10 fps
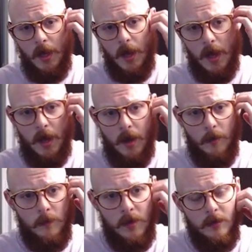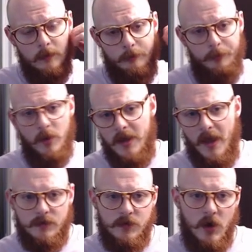But
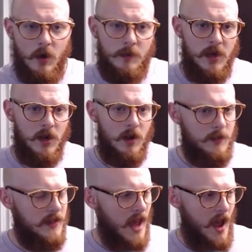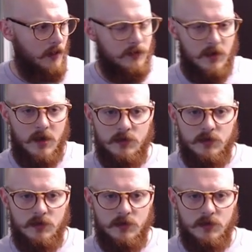yeah, so I'm here. I'm in the house.